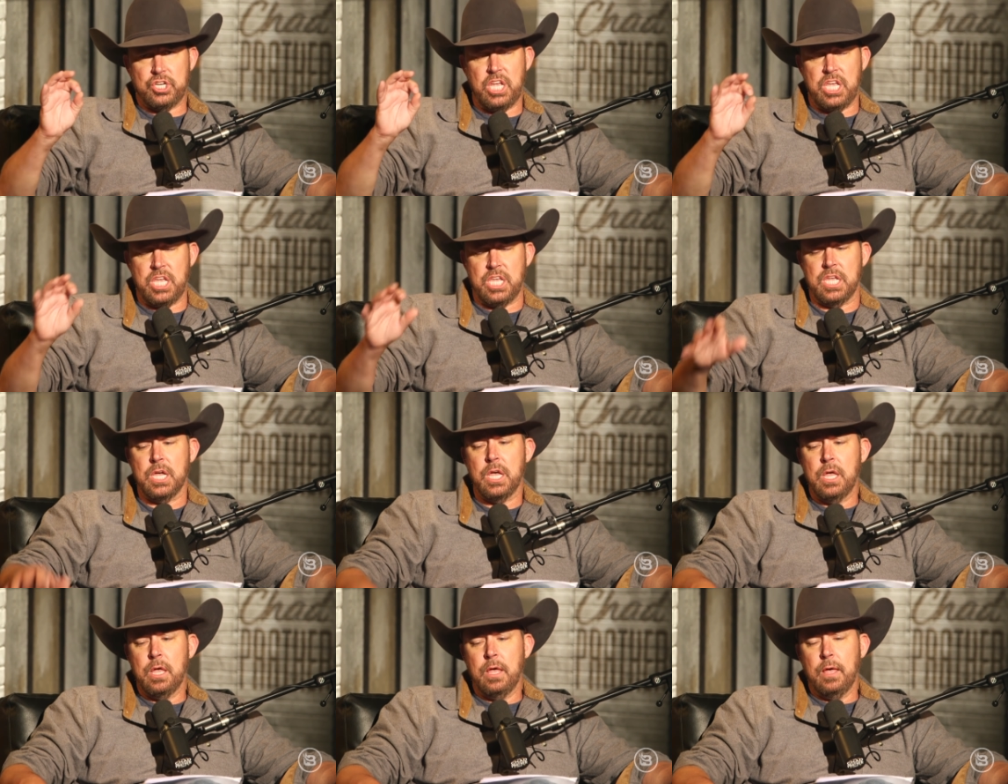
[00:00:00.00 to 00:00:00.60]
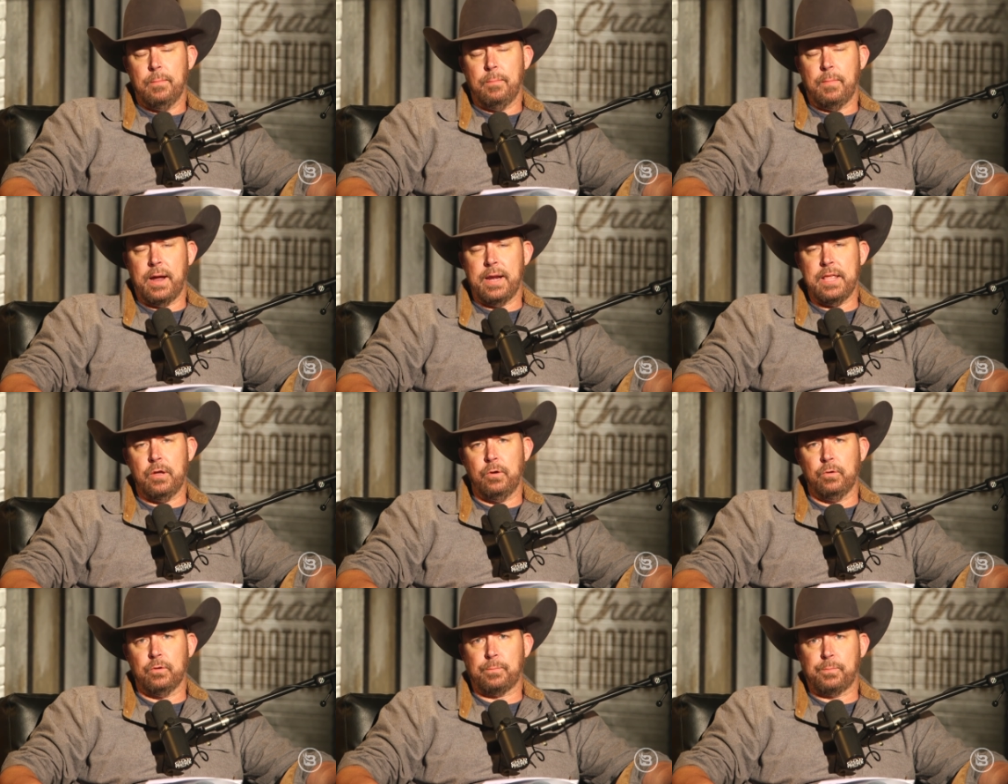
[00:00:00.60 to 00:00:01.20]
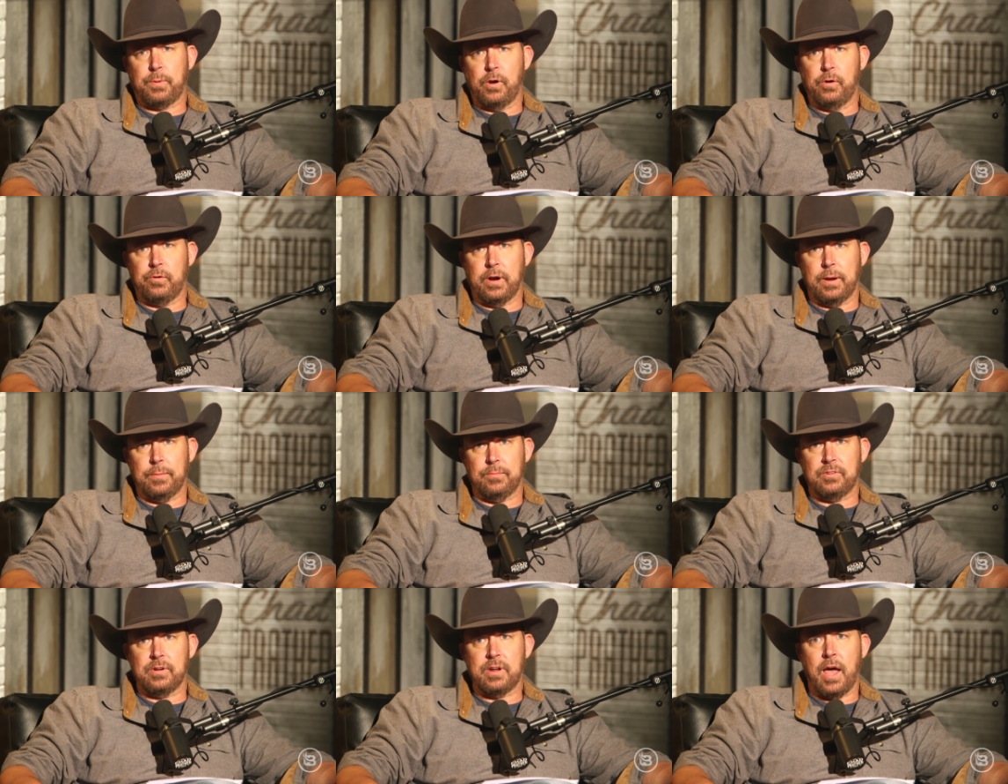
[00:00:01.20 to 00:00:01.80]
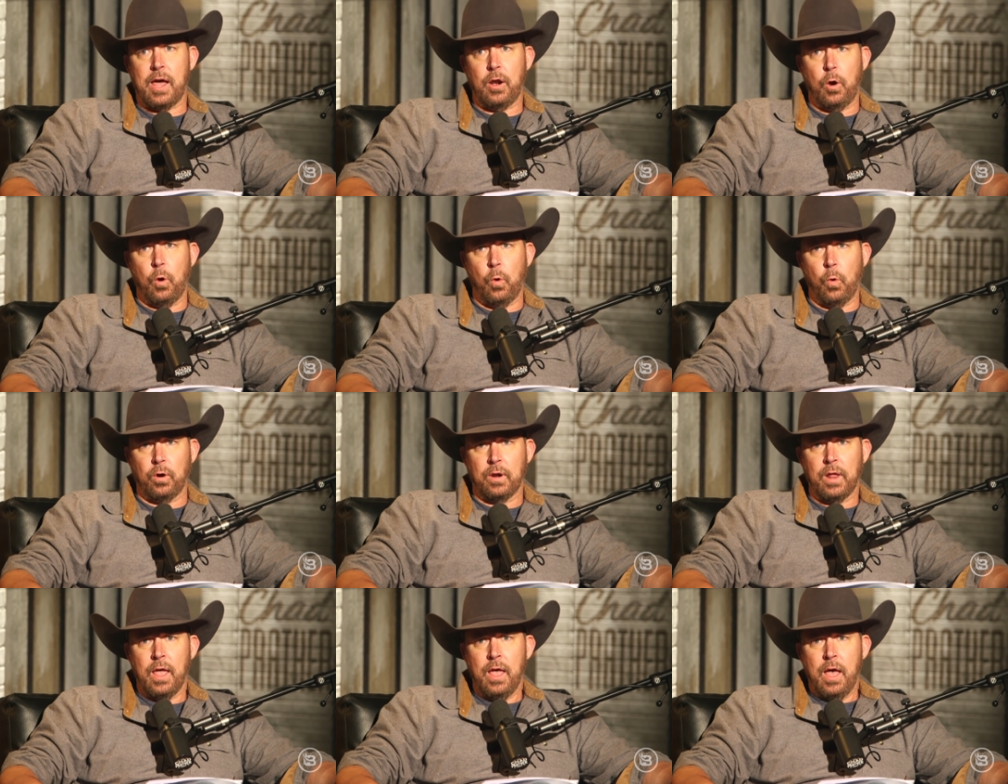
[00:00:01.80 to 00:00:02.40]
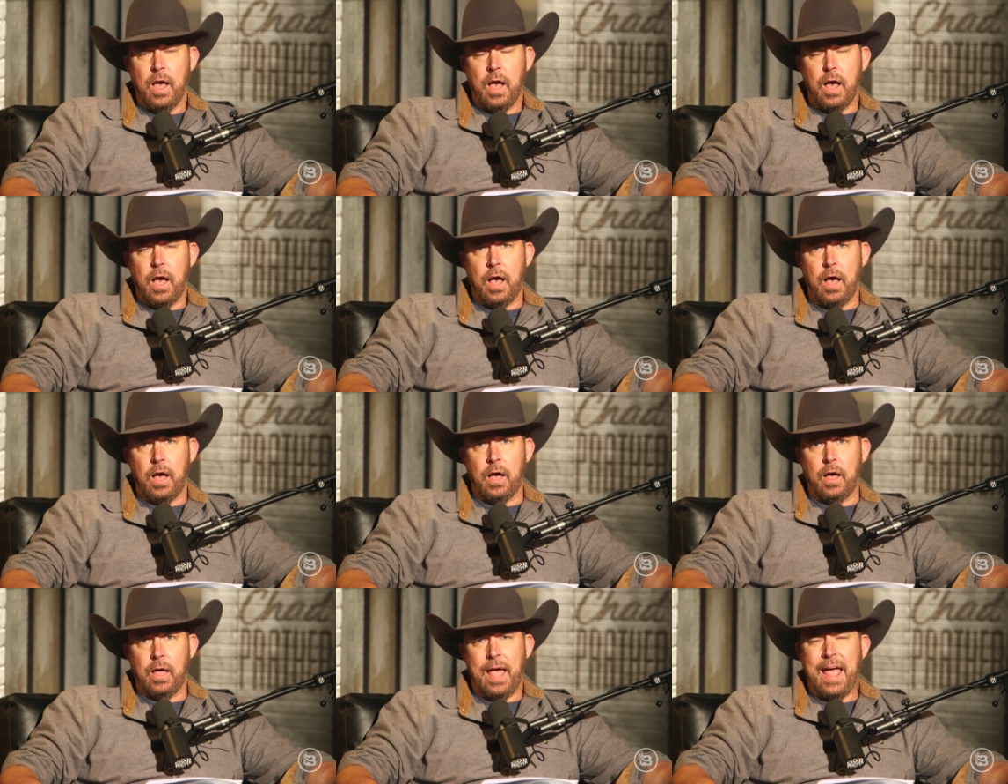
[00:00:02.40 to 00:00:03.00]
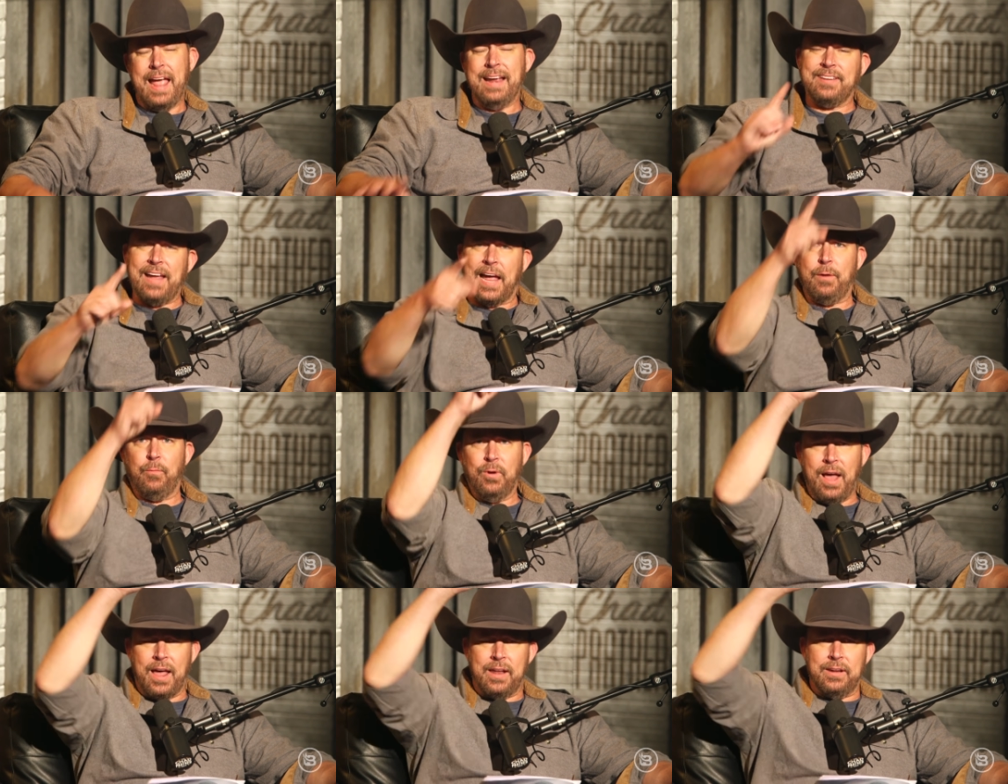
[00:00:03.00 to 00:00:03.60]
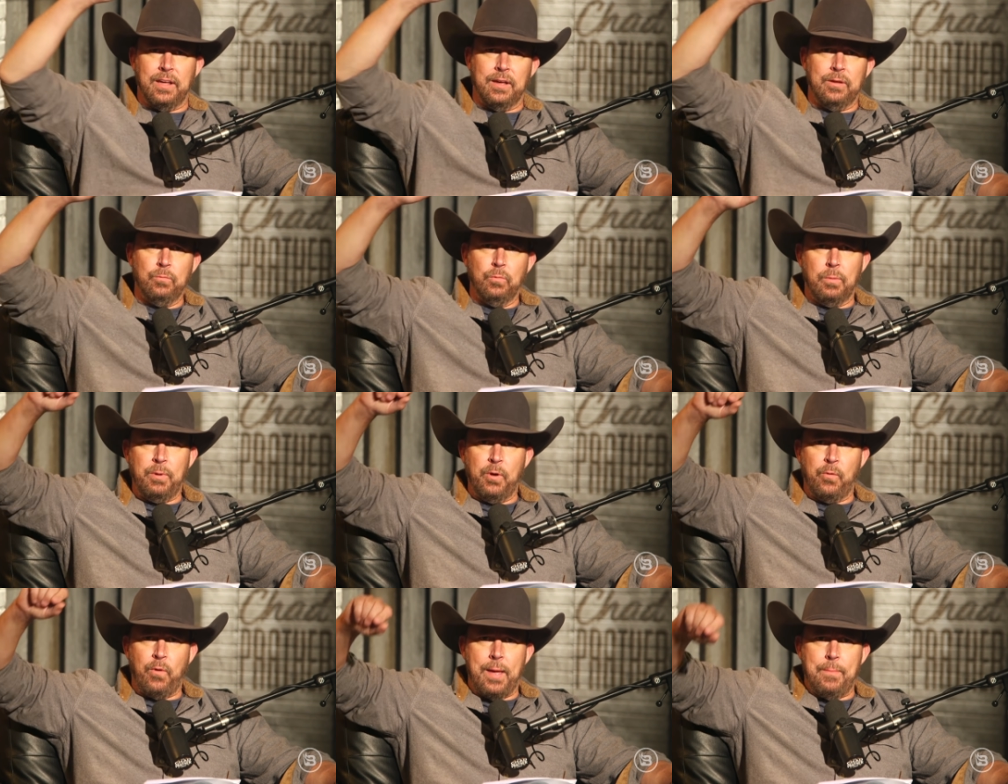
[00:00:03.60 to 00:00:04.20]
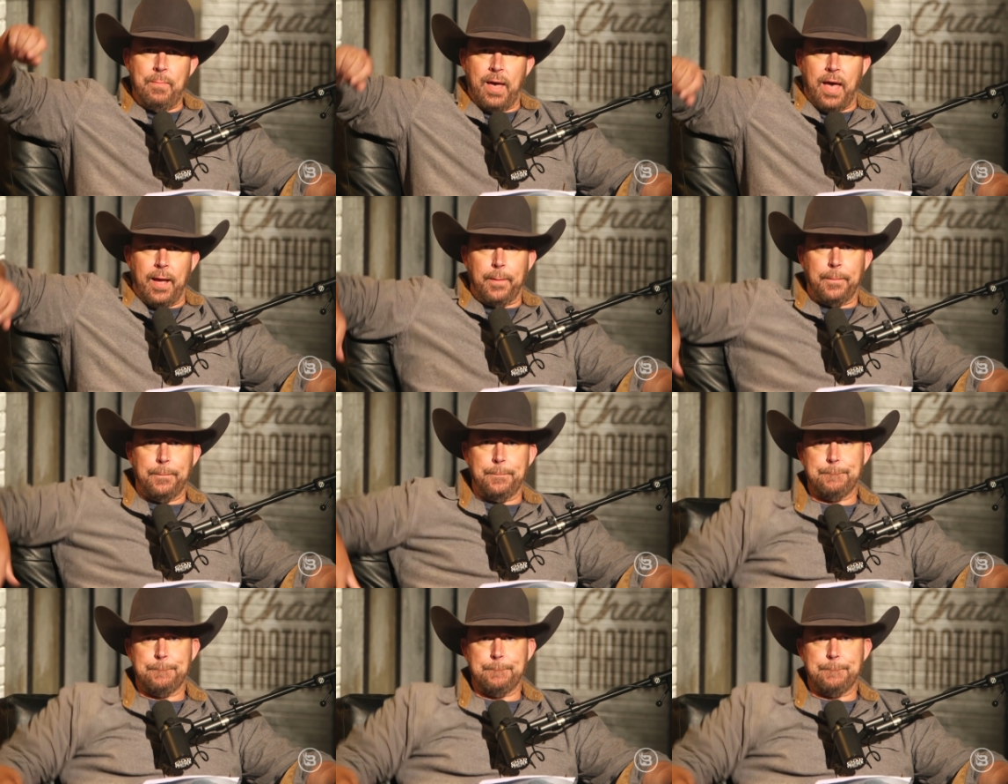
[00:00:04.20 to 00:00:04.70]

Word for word: Yeah. Mighty Oaks programs.org. Uh, hang tight. We're not done. We'll be right back.